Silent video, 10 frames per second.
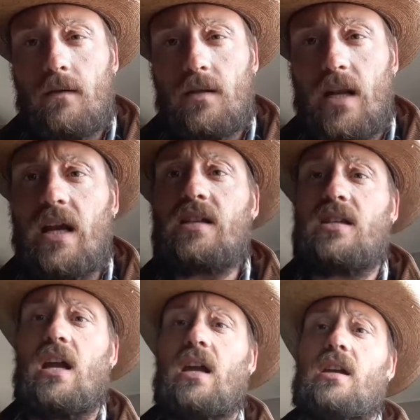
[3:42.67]
the next
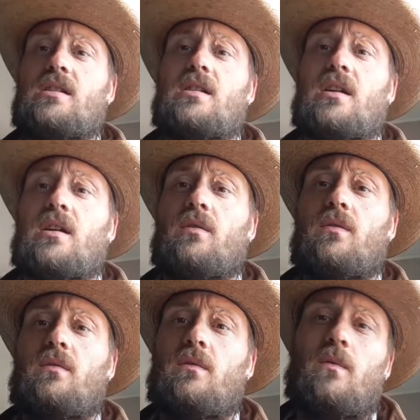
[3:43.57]
thing is,
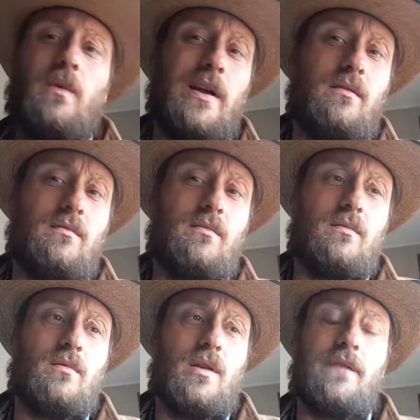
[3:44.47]

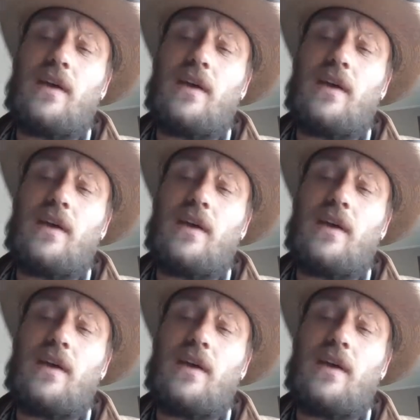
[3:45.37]
if